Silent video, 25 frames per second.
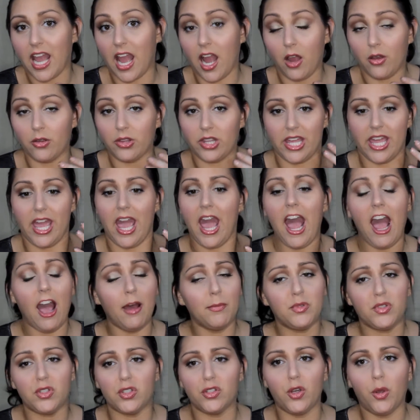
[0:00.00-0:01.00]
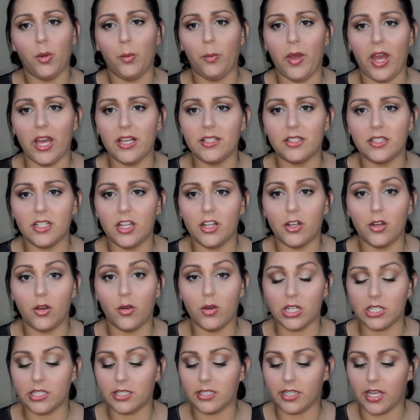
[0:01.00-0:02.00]
out the absolute best in
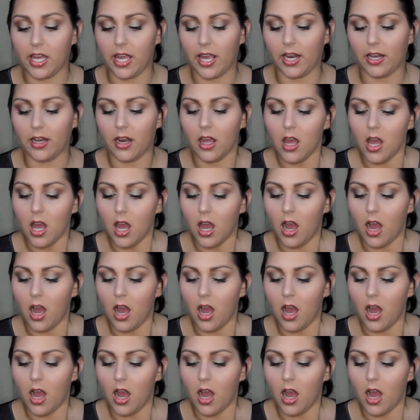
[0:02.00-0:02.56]
your skin.